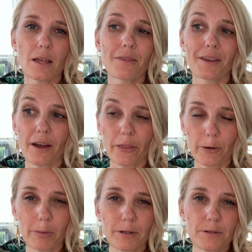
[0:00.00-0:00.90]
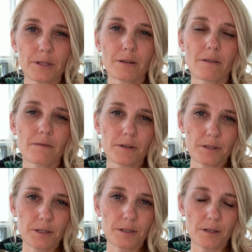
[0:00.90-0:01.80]
the other person
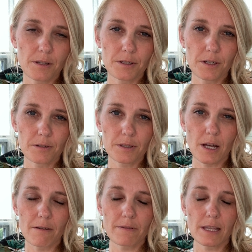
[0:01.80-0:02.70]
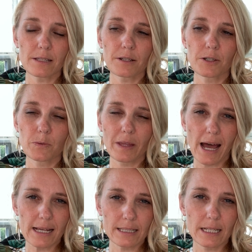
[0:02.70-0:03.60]
versus onto yourself. And that starts with
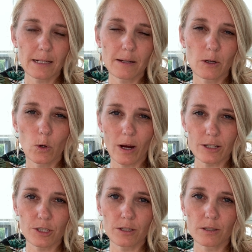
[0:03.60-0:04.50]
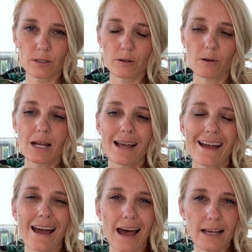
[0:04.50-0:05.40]
asking questions. So
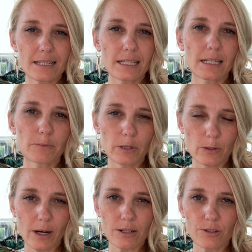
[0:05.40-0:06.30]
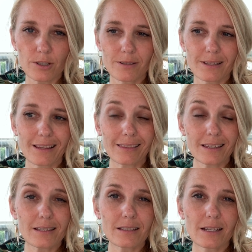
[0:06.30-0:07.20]
asking more questions and
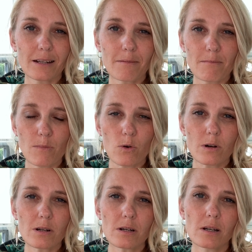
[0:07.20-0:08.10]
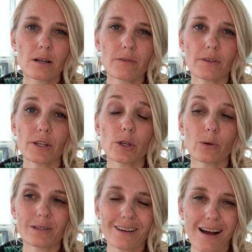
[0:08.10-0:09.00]
listening more than
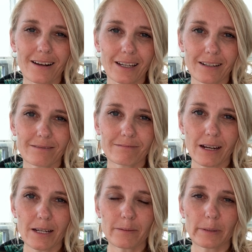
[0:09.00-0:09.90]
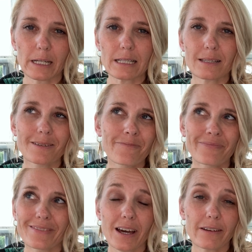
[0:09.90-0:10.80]
you're talking, right? Because
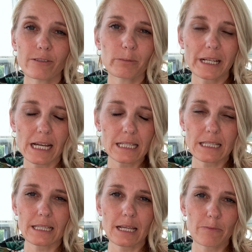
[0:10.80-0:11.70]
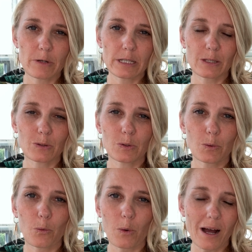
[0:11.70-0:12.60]
not everybody has the same reasons
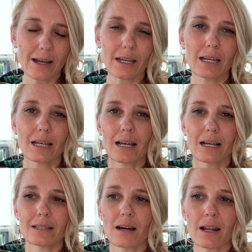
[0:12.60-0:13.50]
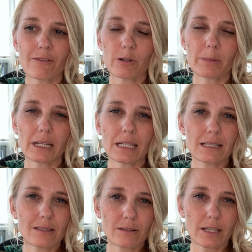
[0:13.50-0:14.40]
why. Not everybody
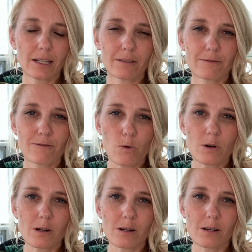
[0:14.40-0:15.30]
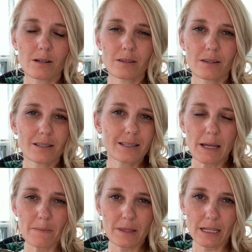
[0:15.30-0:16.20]
is looking for the
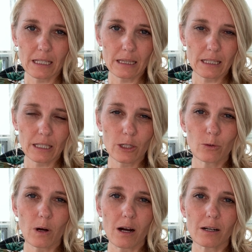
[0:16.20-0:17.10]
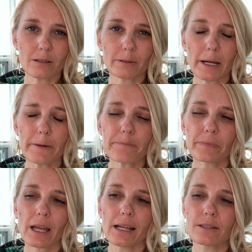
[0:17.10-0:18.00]
same thing that you are, right?
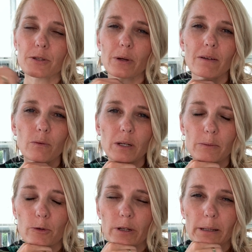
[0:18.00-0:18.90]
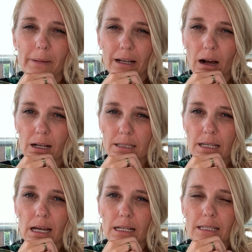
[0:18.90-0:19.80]
And so even when I'm creating my
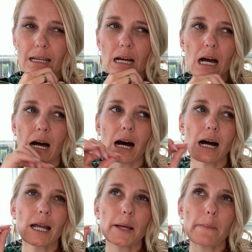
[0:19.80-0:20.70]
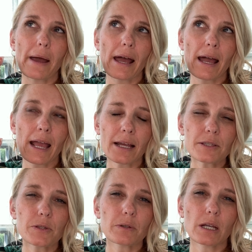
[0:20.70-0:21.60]
content, I am
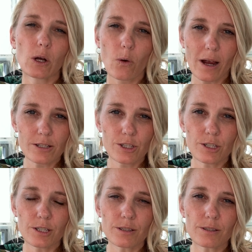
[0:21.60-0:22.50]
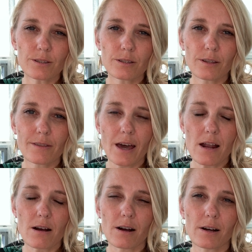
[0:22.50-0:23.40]
answering questions
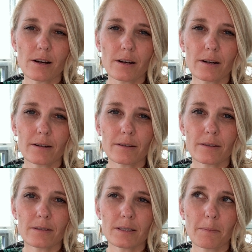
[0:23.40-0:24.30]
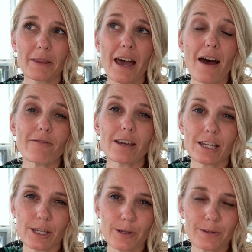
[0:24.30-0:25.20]
that are some of the
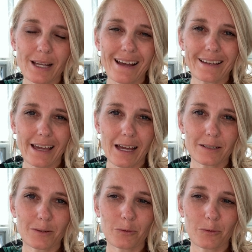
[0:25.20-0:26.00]
FAQs I get